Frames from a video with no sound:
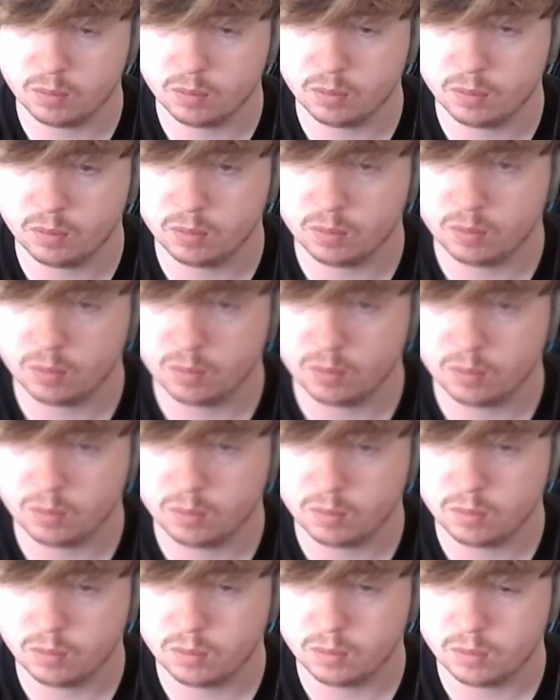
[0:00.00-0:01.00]

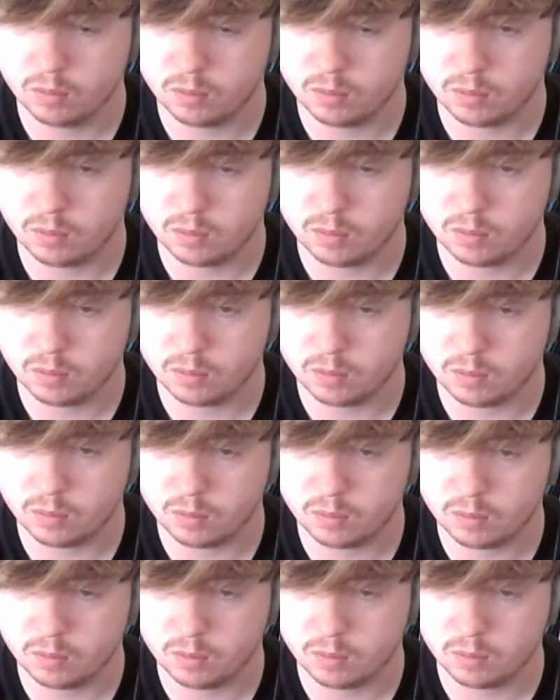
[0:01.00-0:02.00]

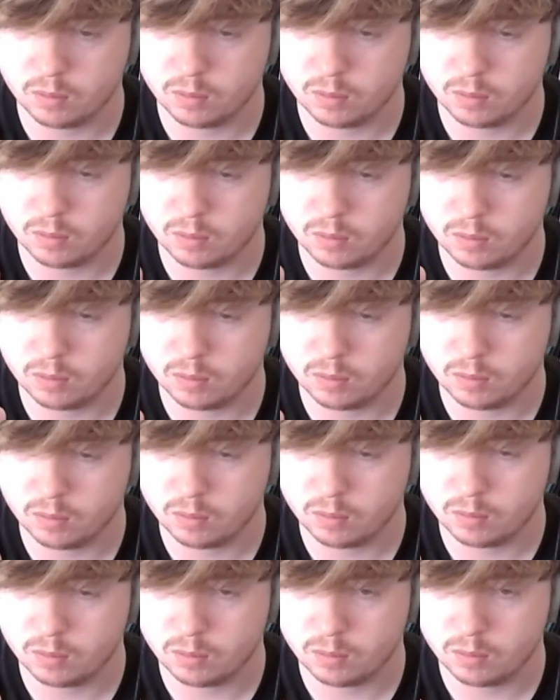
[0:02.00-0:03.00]

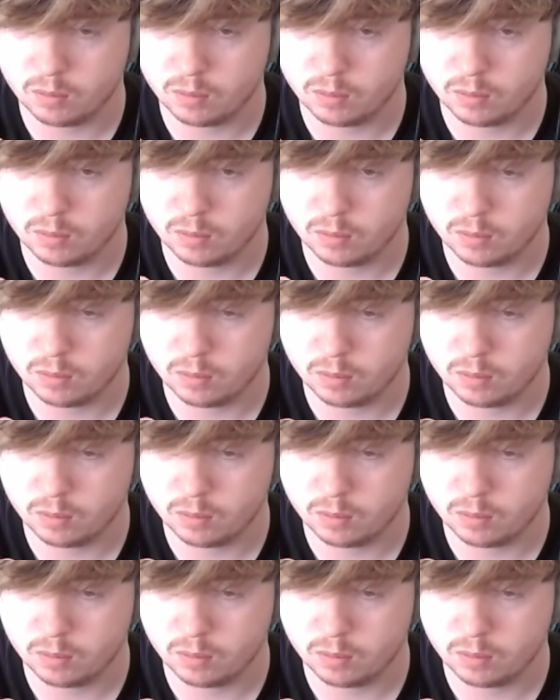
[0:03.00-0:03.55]
No one is speaking in this clip.